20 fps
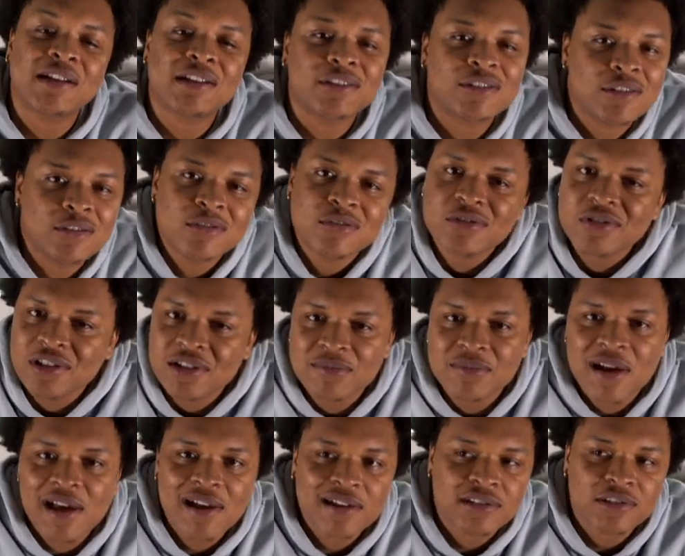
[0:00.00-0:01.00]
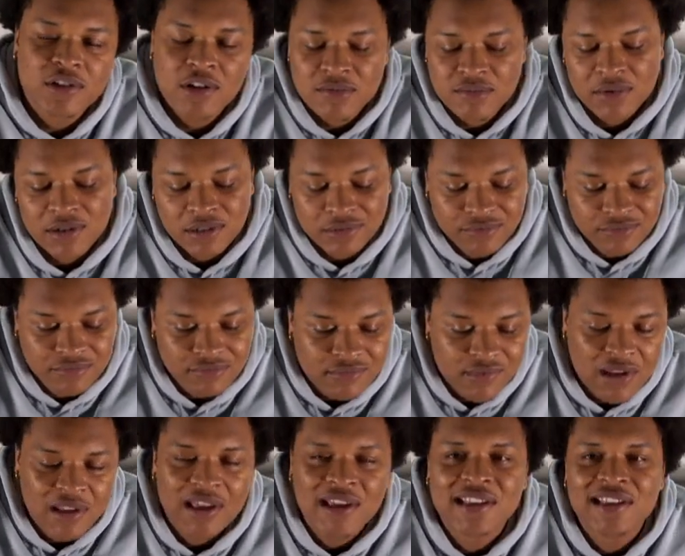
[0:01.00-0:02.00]
to do Crip Mac, talking about
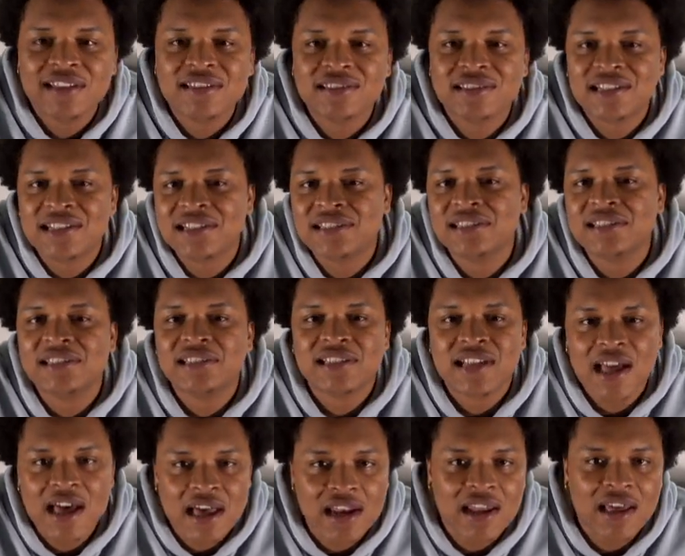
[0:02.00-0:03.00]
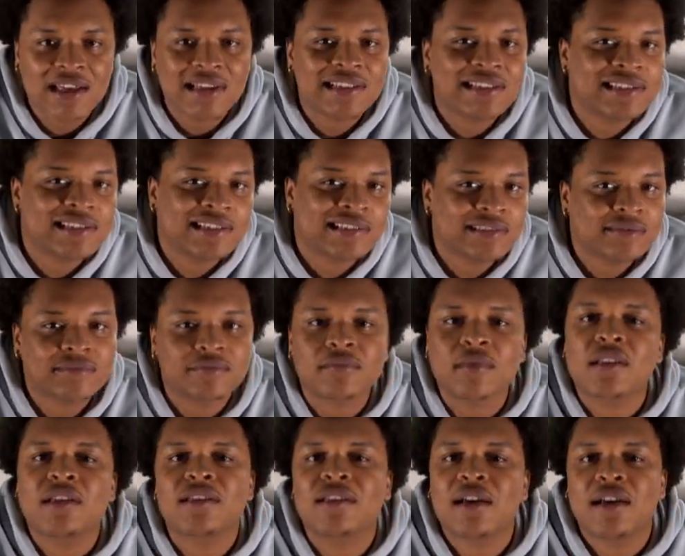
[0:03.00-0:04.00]
like he's this, he's that, like
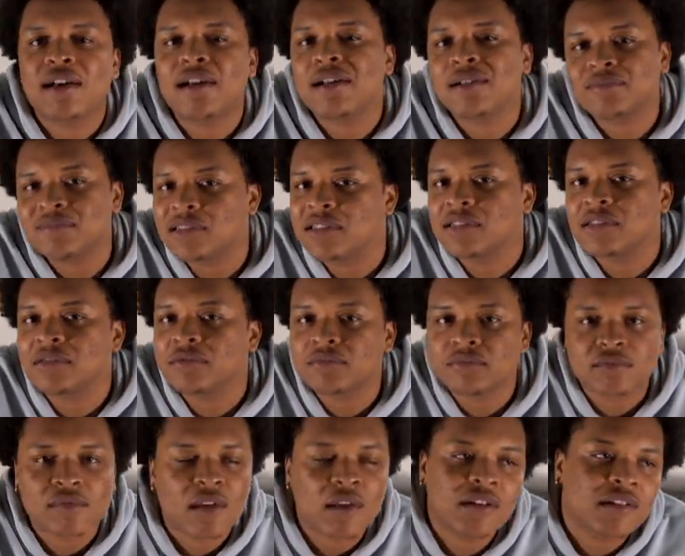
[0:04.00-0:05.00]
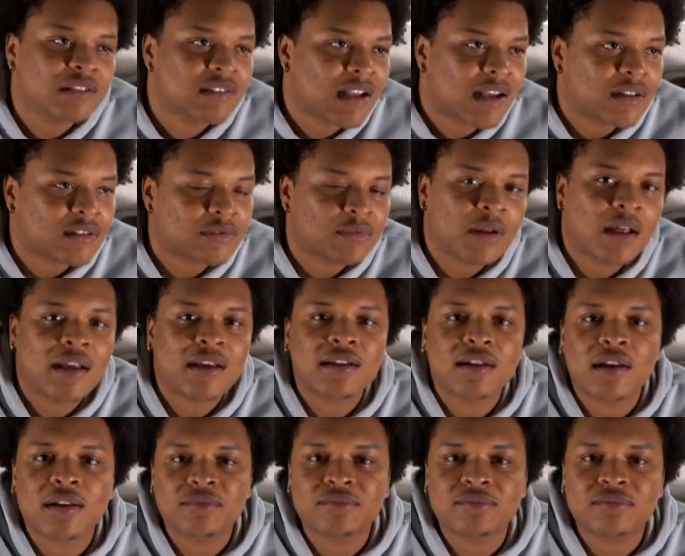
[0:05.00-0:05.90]
he's dumb, he's not smart.